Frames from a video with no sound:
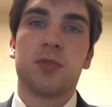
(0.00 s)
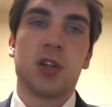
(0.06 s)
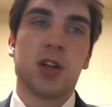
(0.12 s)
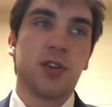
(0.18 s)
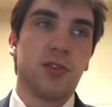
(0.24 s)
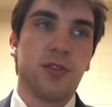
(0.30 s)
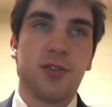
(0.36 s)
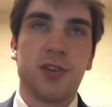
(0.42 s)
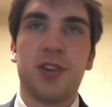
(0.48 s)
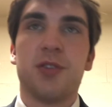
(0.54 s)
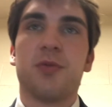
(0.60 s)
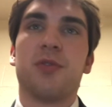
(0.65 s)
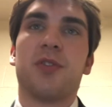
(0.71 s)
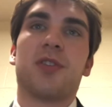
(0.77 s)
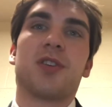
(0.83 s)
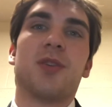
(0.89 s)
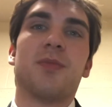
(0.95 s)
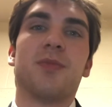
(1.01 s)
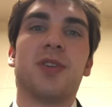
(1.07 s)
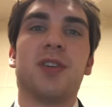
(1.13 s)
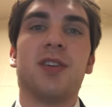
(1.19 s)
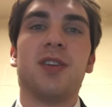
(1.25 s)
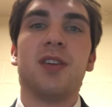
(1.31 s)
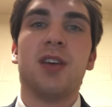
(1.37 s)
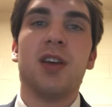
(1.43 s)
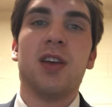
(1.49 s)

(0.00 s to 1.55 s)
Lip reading: glad you're here with our company,